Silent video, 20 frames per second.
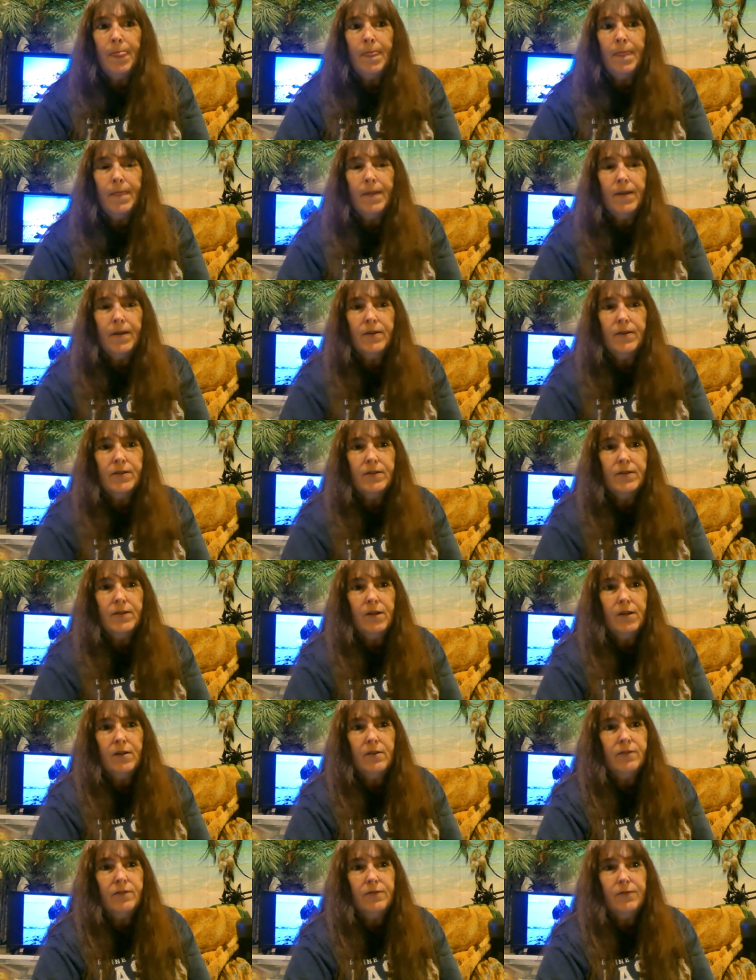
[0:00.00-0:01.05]
There's a
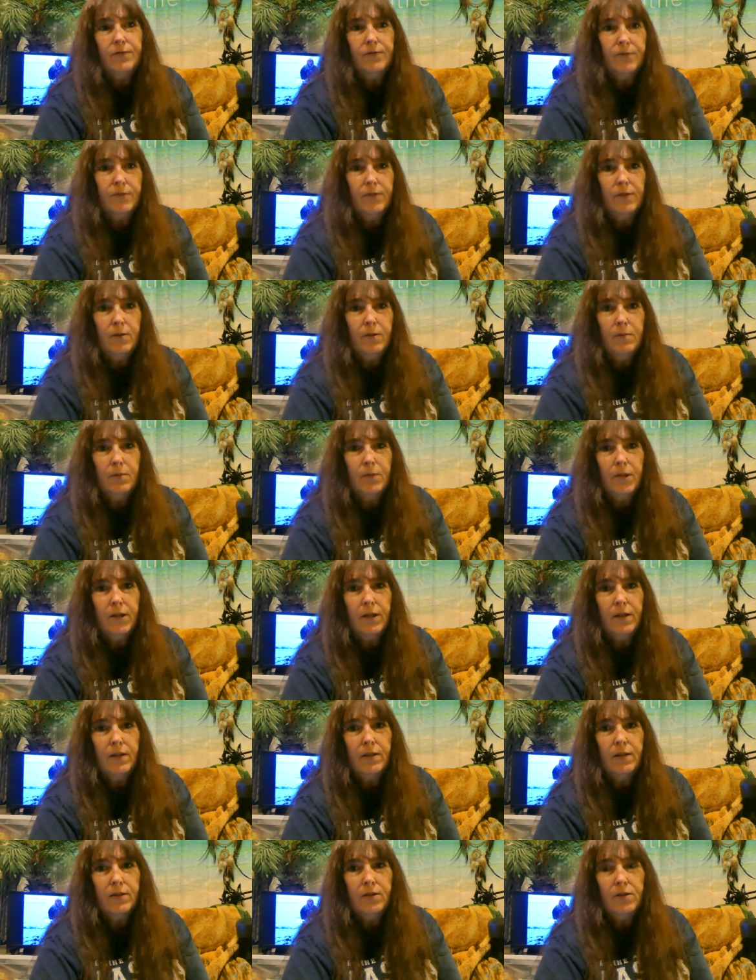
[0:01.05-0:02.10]
lot of um, like
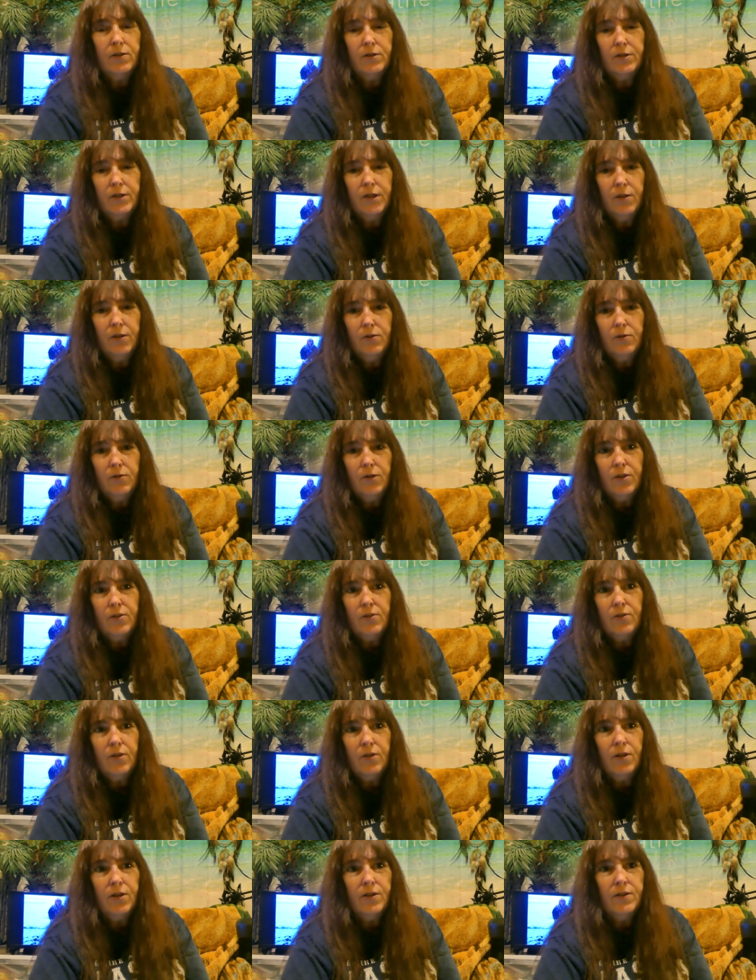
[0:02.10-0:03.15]
locally owned
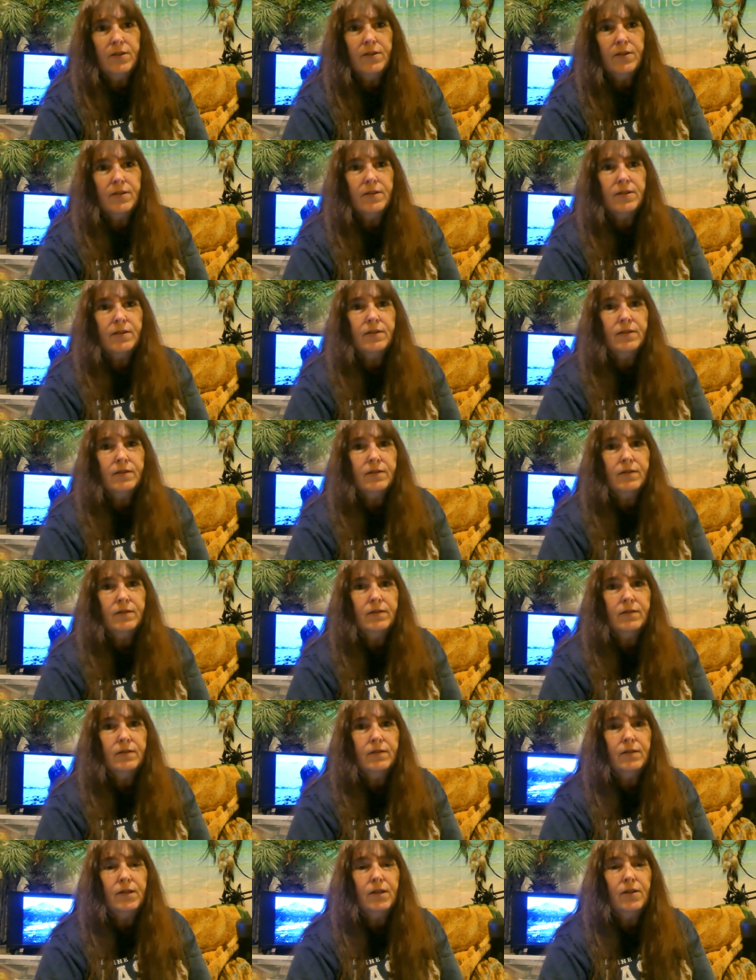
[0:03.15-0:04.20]
restaurants
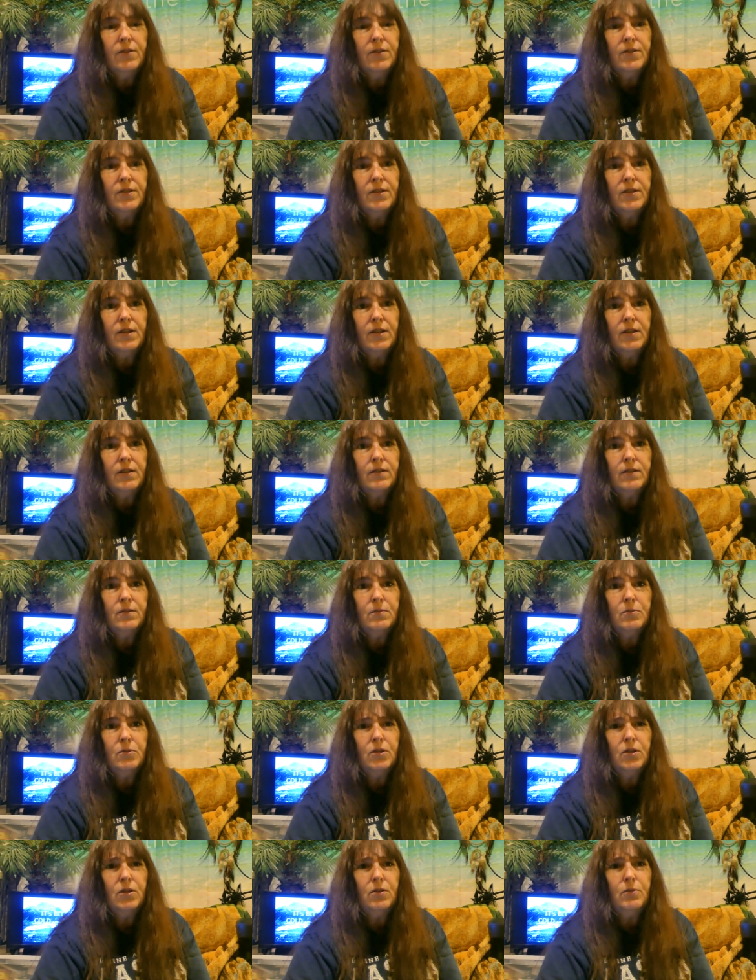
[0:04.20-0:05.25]
there in Sitka, some
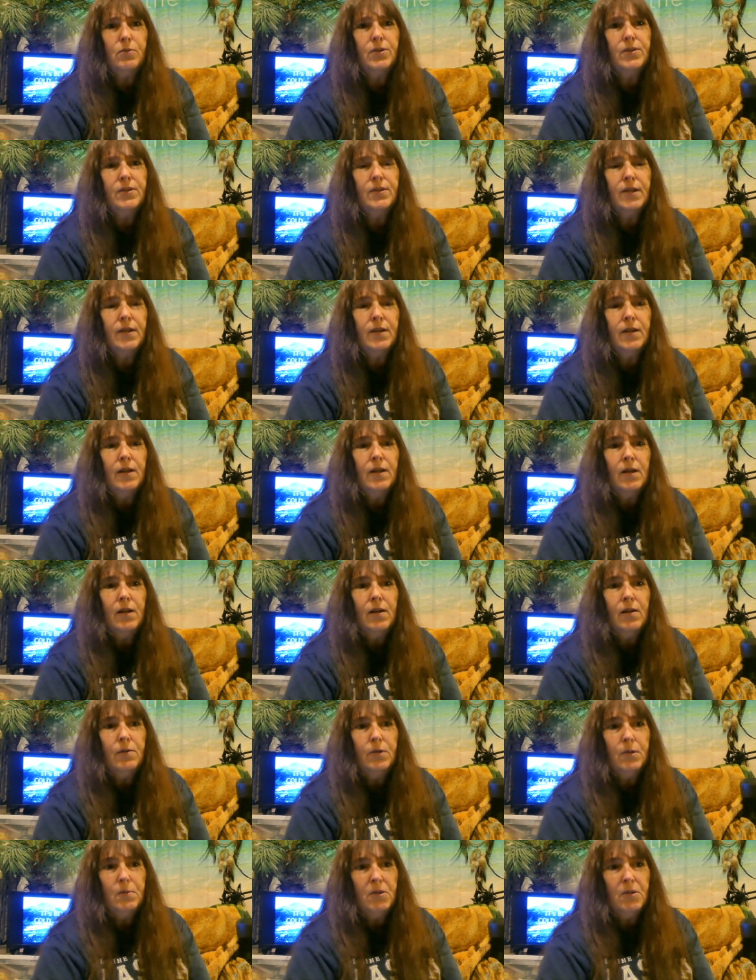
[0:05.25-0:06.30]
really good ones.
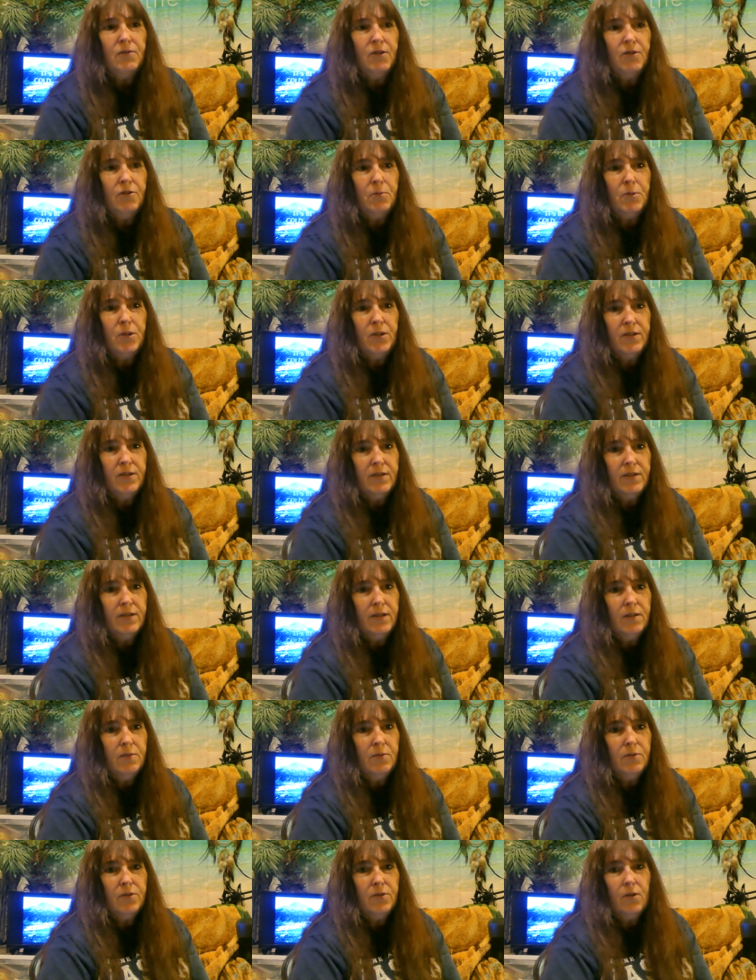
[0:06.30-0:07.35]
And one of my favorite places to
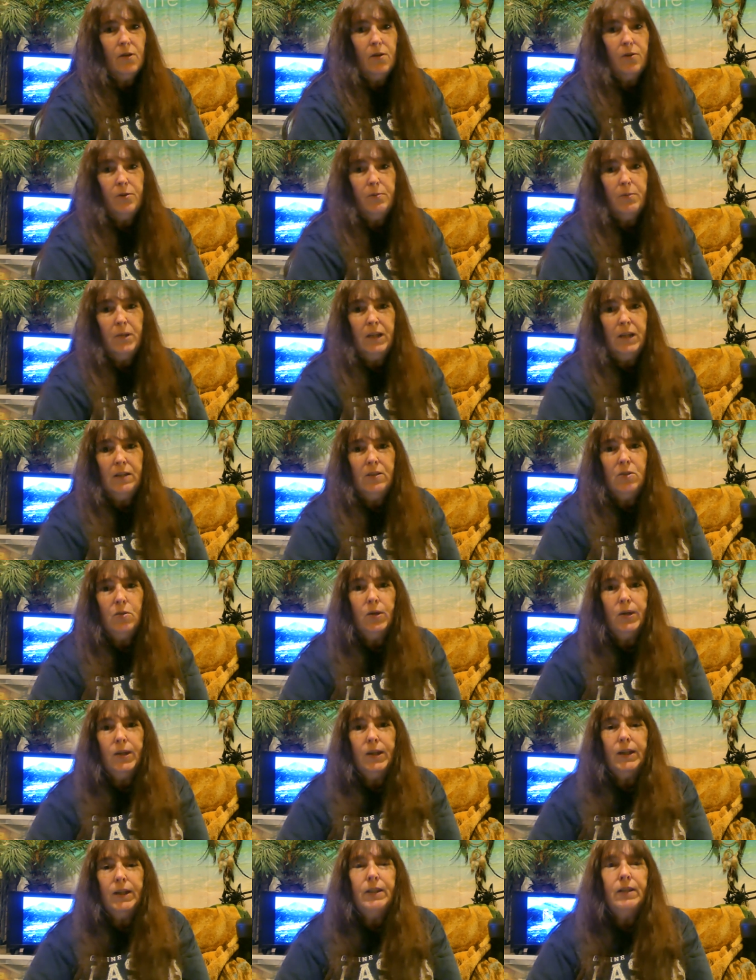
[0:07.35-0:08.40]
eat was called the Mean
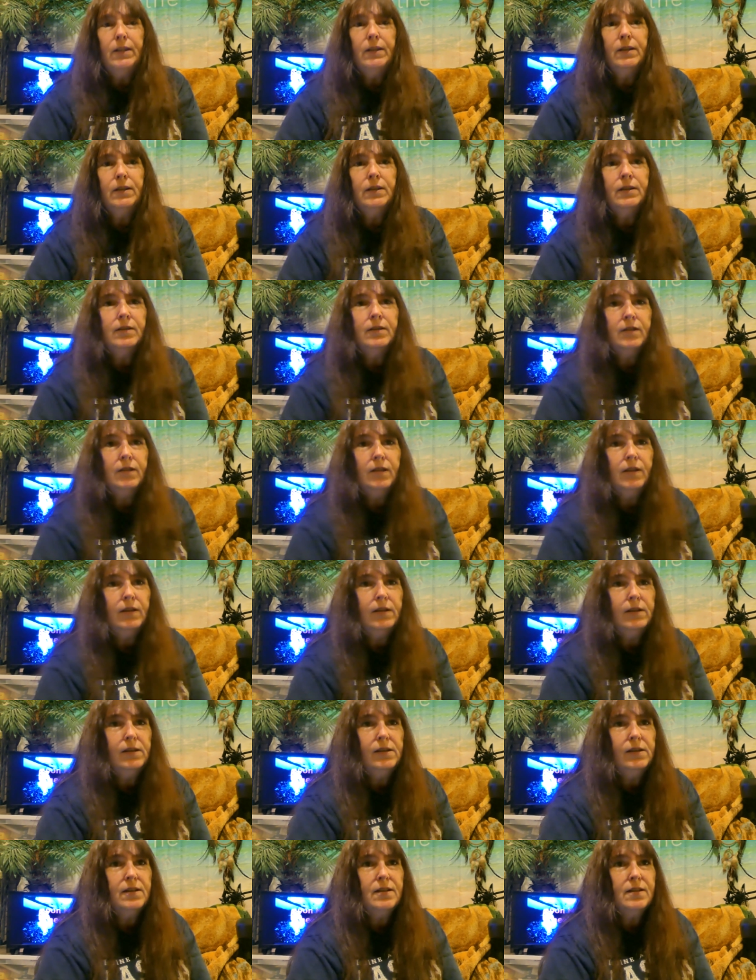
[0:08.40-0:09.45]
Queen. And
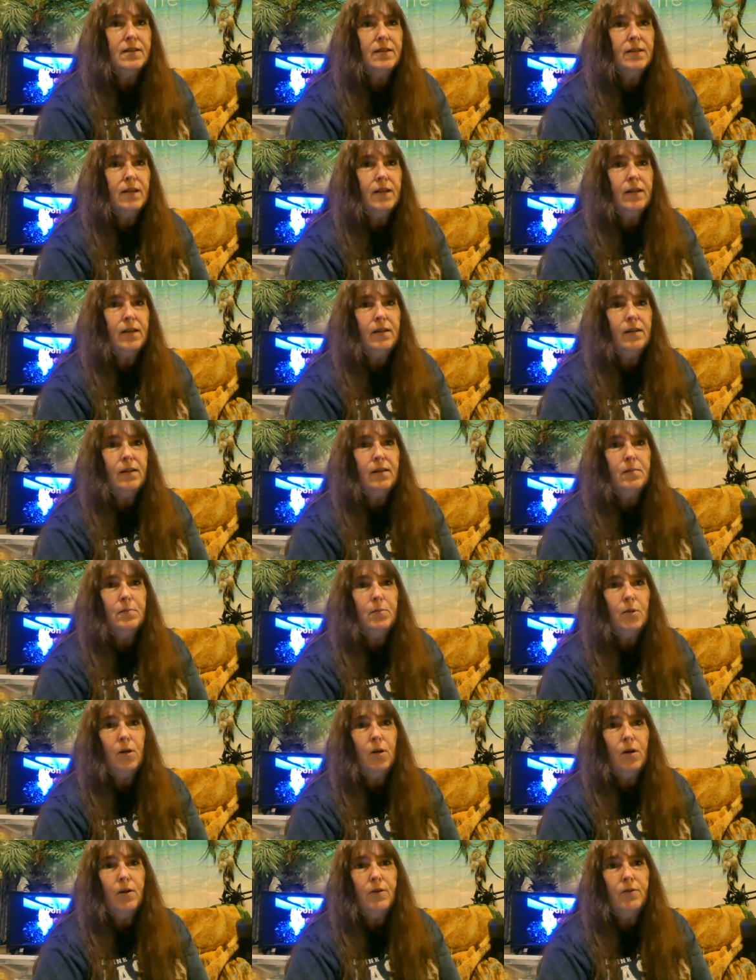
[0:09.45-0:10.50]
it's like a
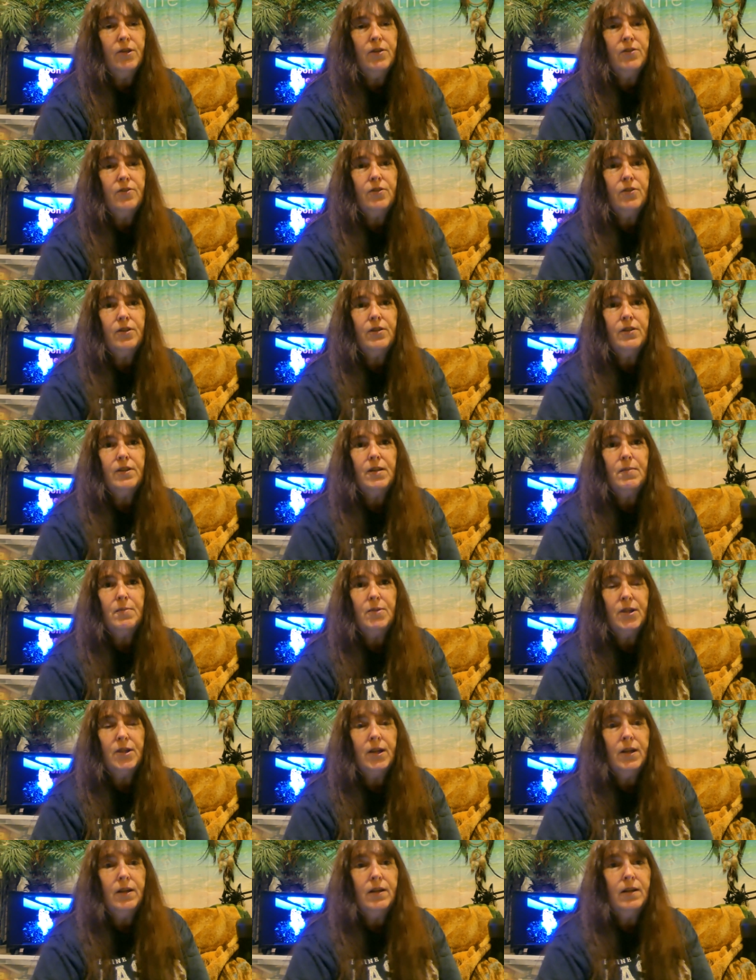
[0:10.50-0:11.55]
bar and restaurant type
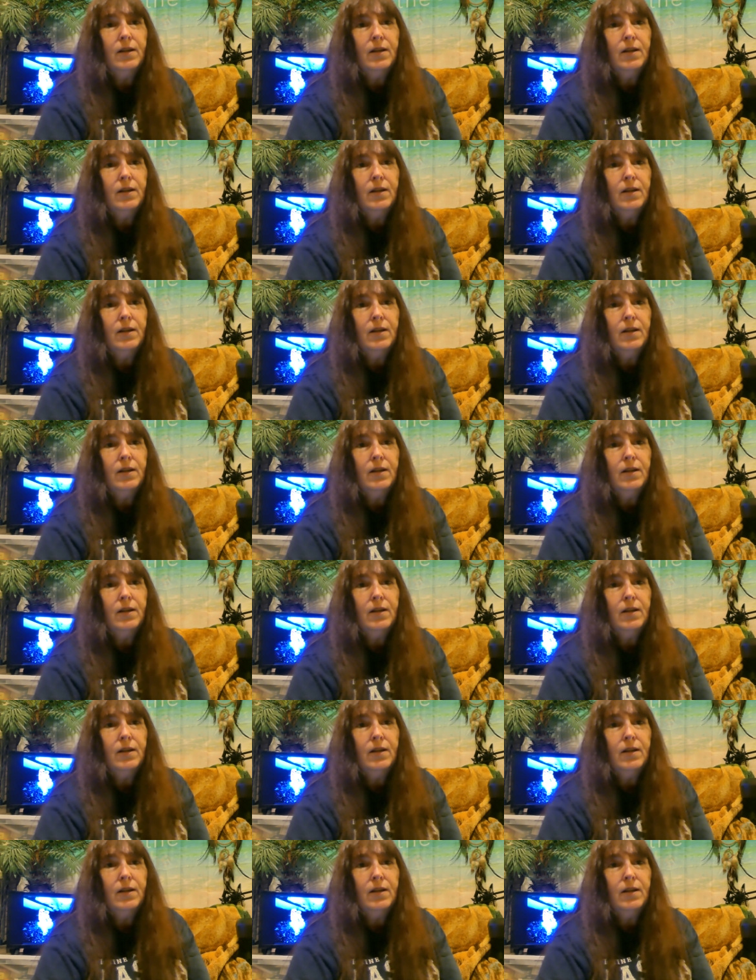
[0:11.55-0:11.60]
thing.